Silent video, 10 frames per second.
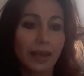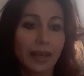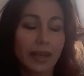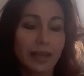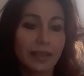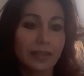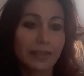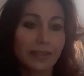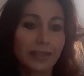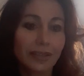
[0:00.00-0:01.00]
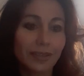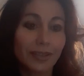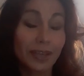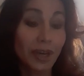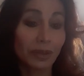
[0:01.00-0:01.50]
And,
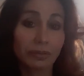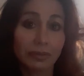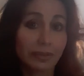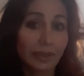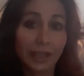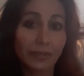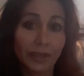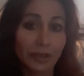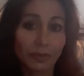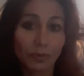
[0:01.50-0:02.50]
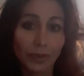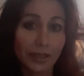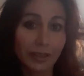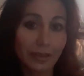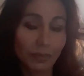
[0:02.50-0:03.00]
you know, even
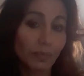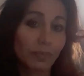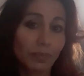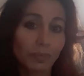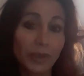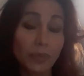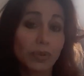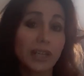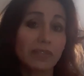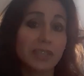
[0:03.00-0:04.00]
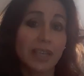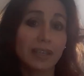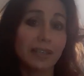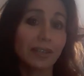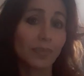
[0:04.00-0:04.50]
with people I've
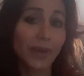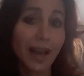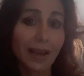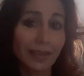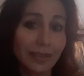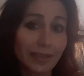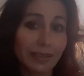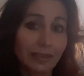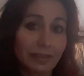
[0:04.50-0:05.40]
dated in the past,